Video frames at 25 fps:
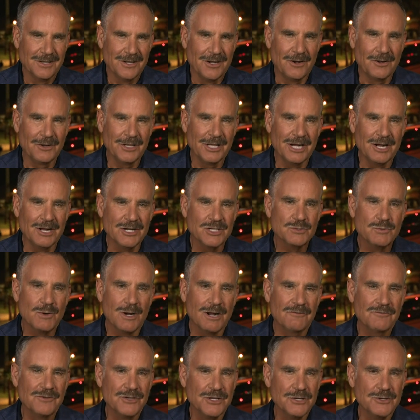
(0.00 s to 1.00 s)
Only on
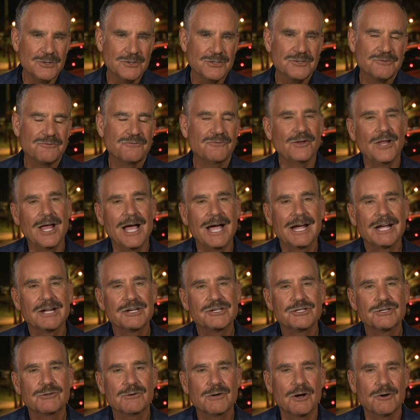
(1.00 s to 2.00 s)
12 News, fly
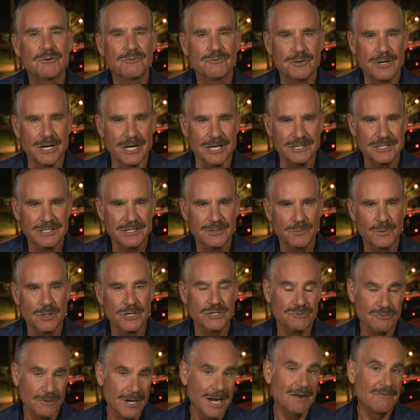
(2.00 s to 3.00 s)
at your own risk. We're
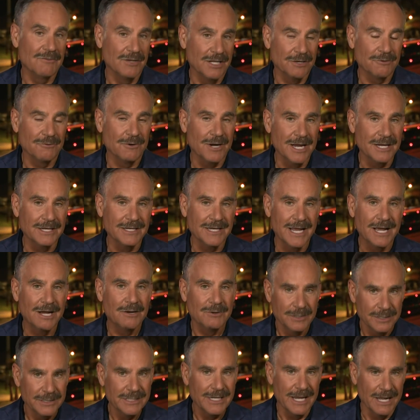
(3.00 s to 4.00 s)
traveling right
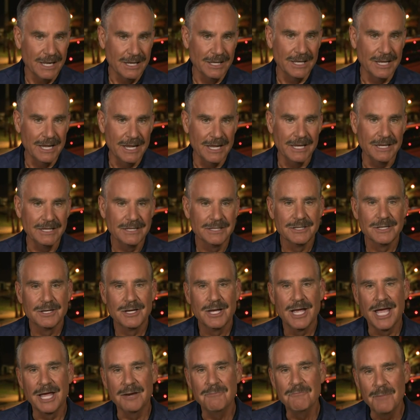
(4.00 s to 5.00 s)
now in LA,
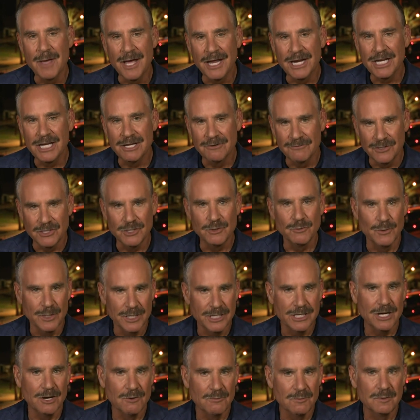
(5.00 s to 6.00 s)
and many of you we
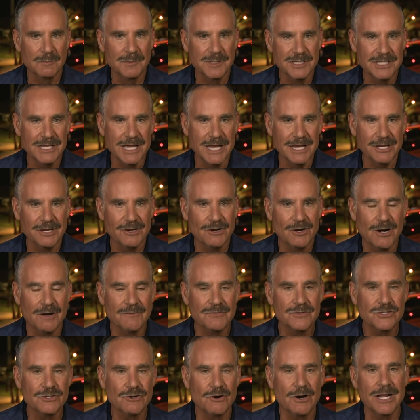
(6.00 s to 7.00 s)
know will be taking
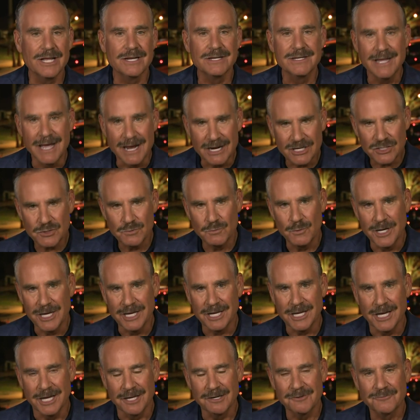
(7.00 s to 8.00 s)
off starting next
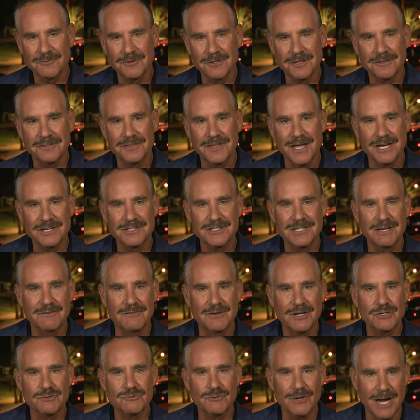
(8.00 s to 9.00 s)
weekend for the
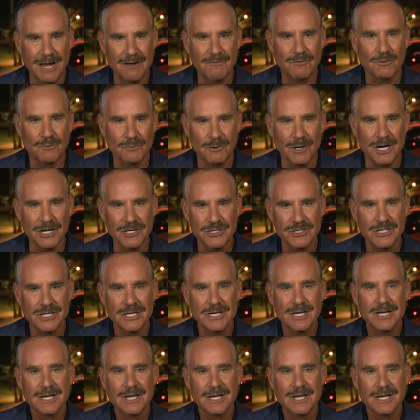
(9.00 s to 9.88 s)
Thanksgiving travel rush.